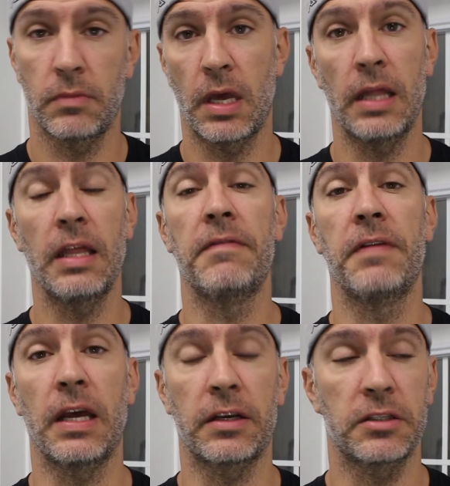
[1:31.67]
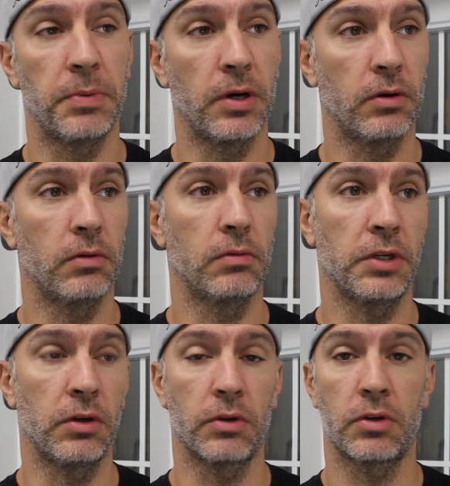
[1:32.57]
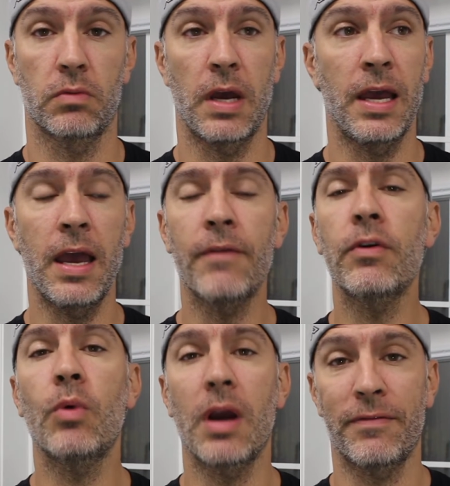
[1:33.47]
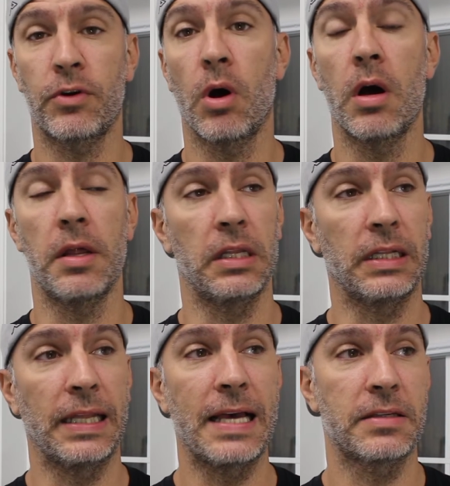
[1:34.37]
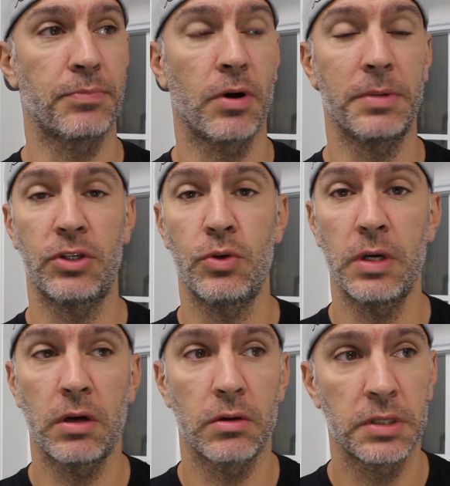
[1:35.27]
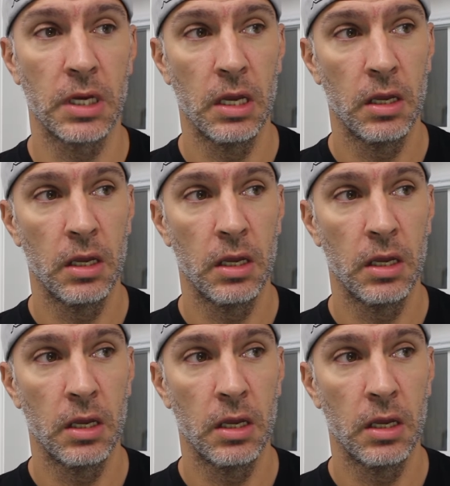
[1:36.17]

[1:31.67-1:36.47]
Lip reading: LA Fit Expo, you know, the everywhere I've gone in the last probably 2 years,